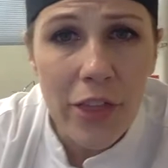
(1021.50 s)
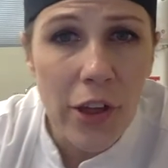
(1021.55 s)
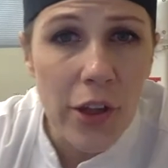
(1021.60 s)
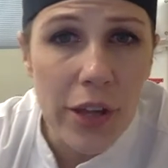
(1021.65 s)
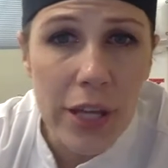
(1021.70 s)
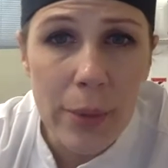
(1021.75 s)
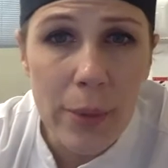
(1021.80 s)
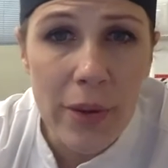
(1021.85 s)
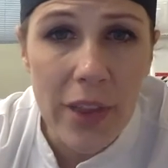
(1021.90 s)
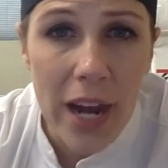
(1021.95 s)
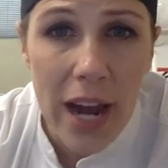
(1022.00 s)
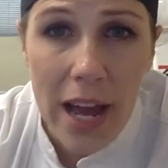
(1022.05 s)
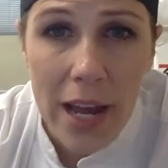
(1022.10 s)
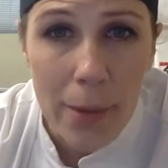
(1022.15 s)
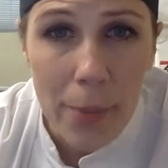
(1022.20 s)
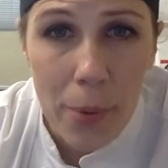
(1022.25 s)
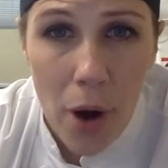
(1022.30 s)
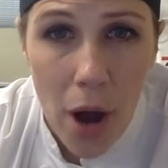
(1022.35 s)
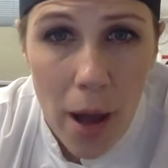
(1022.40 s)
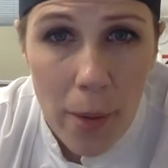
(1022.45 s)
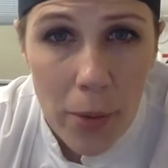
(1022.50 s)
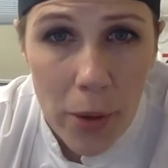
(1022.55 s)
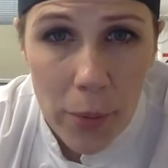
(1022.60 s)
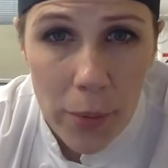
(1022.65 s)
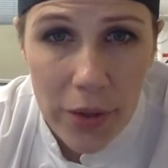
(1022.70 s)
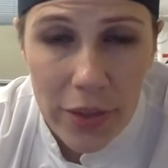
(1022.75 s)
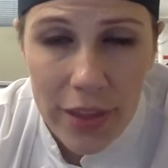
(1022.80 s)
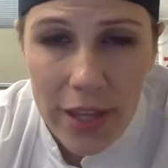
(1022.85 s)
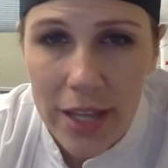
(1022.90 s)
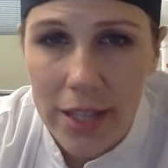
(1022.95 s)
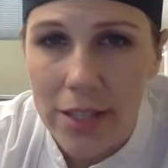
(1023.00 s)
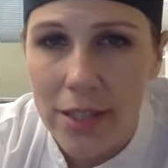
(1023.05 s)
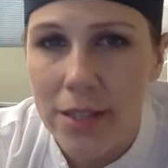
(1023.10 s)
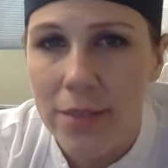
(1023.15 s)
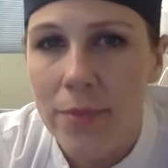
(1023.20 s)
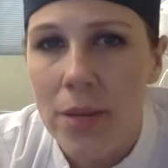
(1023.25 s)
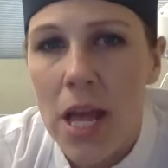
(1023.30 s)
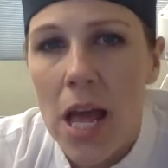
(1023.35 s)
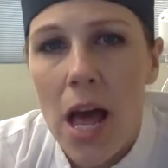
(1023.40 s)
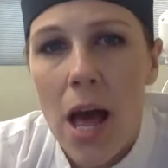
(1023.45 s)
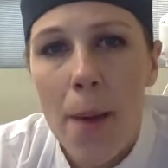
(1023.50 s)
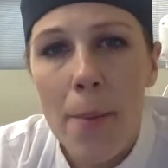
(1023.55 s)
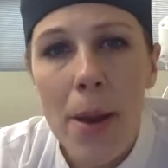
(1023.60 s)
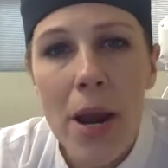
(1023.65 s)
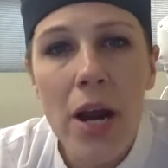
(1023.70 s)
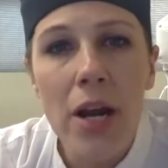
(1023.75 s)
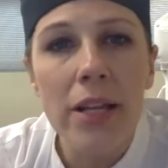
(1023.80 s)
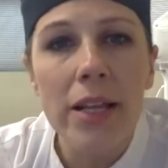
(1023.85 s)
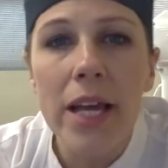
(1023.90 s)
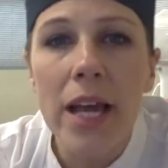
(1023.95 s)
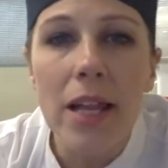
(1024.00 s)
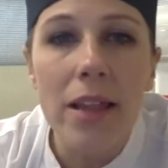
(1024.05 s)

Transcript: only one that had a problem with this. Apparently